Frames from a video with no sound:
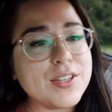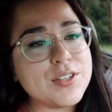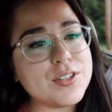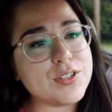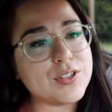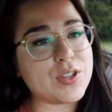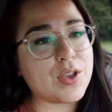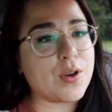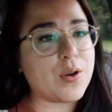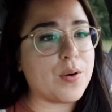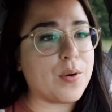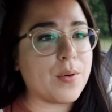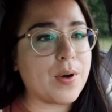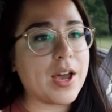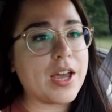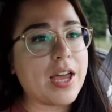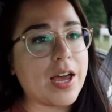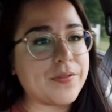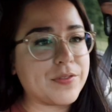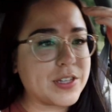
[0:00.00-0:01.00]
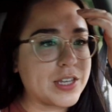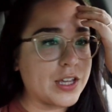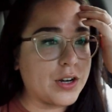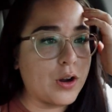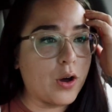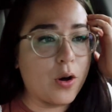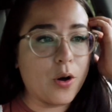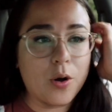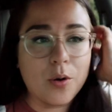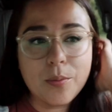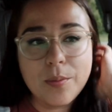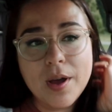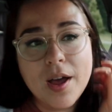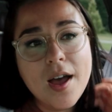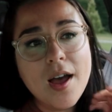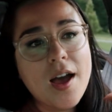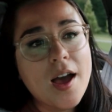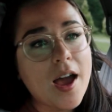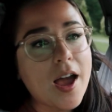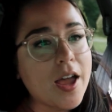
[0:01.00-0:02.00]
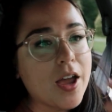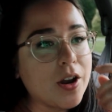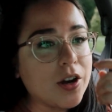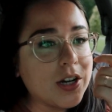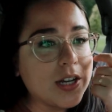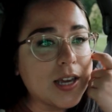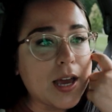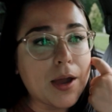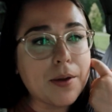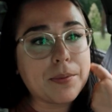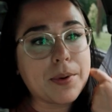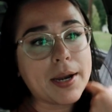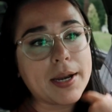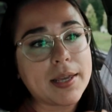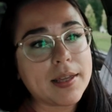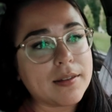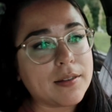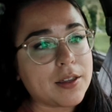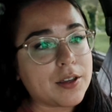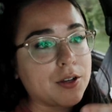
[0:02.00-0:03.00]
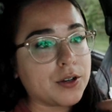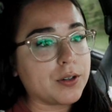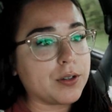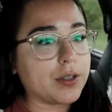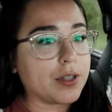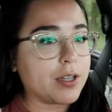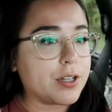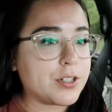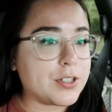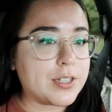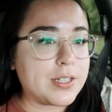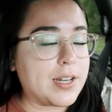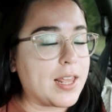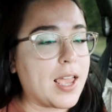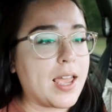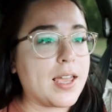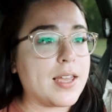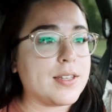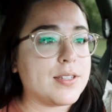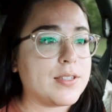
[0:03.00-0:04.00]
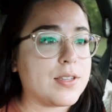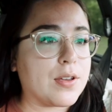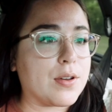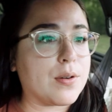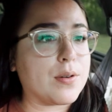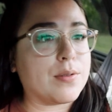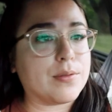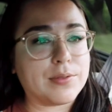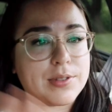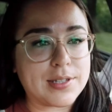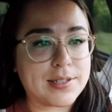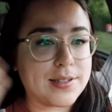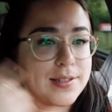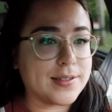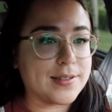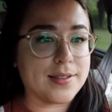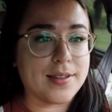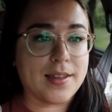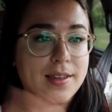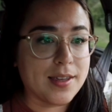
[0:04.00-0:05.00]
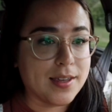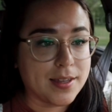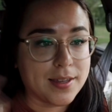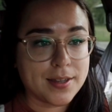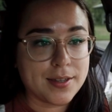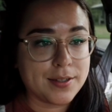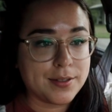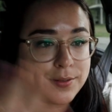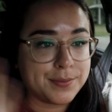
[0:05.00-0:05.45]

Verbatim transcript: So I have to get home. I already got ready like earlier today. So this is like,